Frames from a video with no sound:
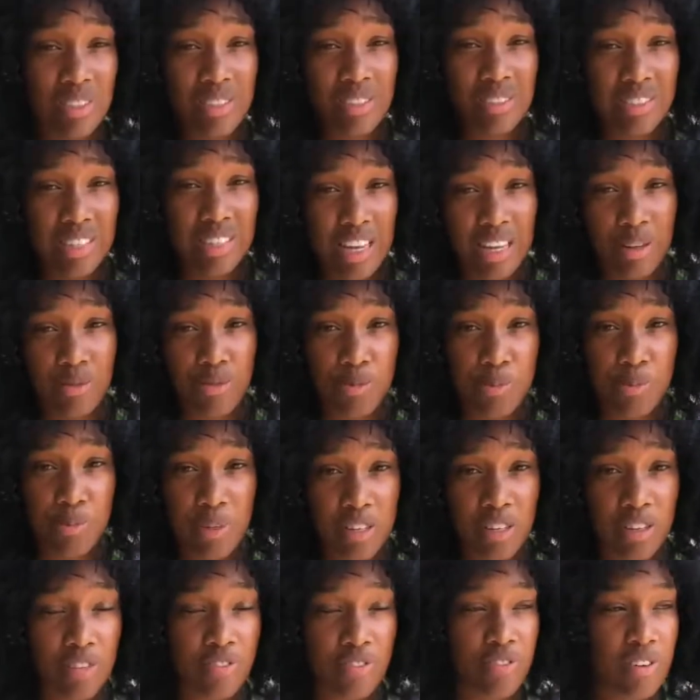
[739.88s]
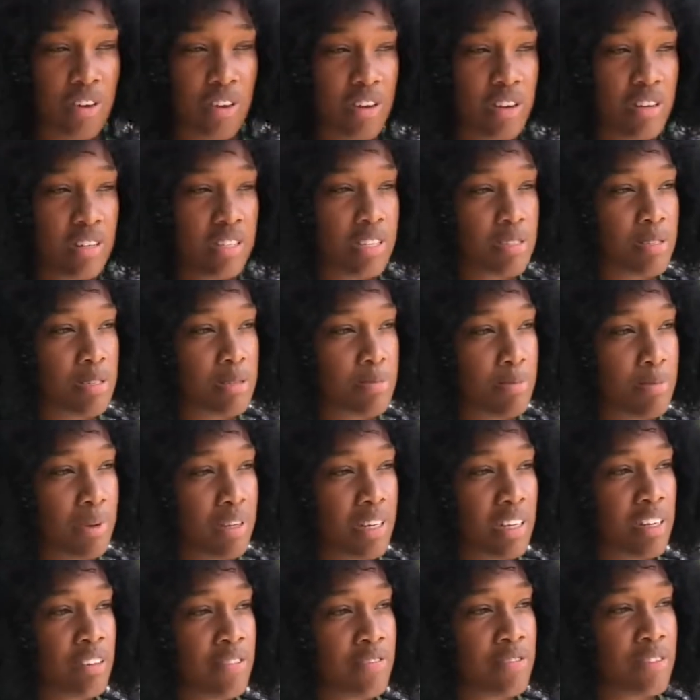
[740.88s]
that would be good for us. But
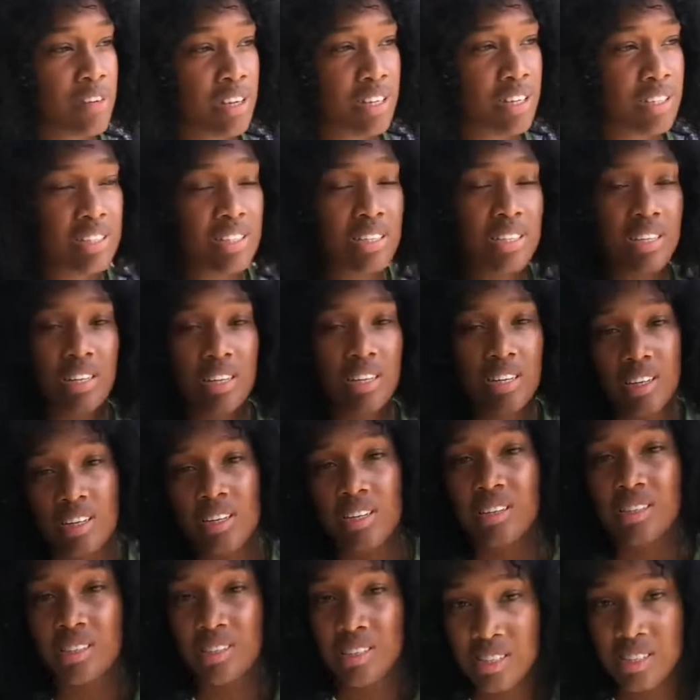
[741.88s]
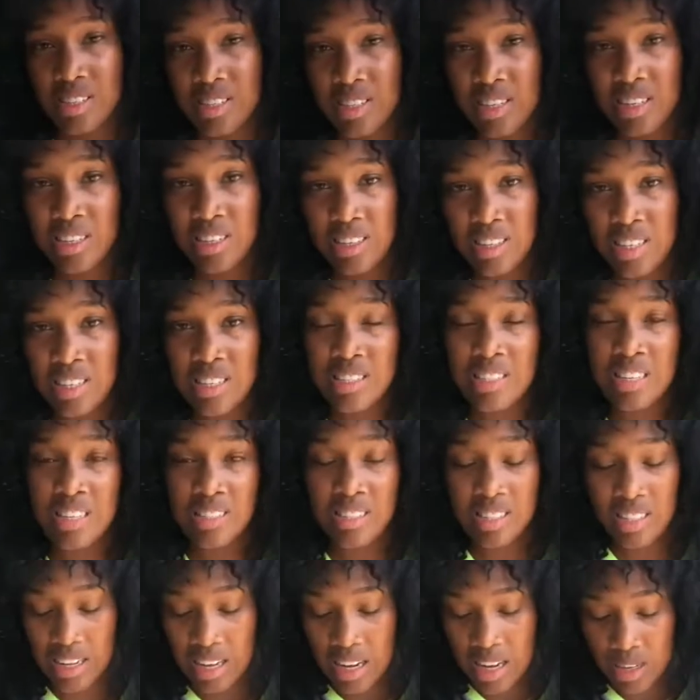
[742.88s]
if not, these are the things that you
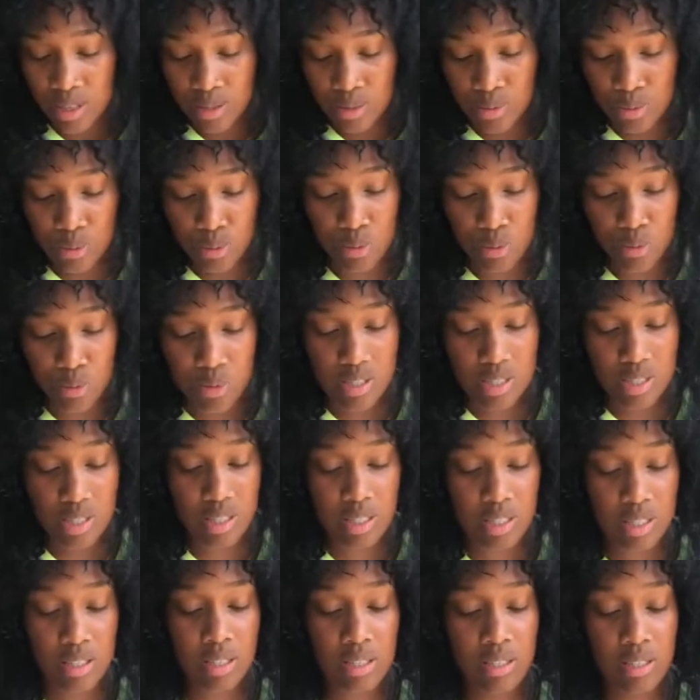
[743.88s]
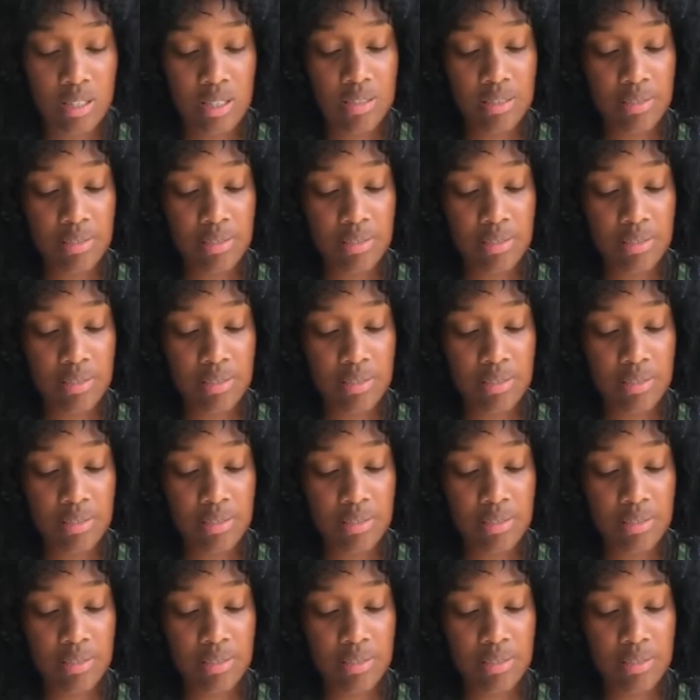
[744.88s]
can do to